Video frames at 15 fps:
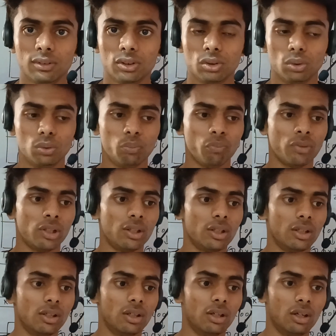So
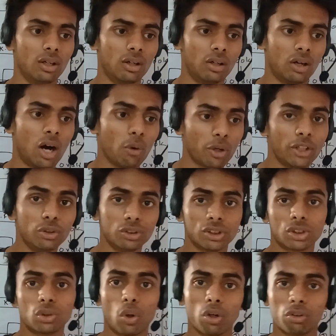how can you
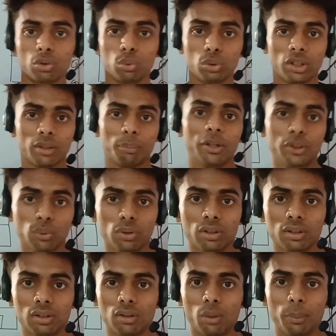just talk to that
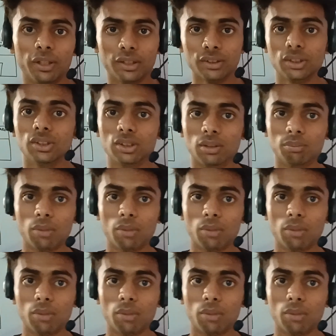particular operating system,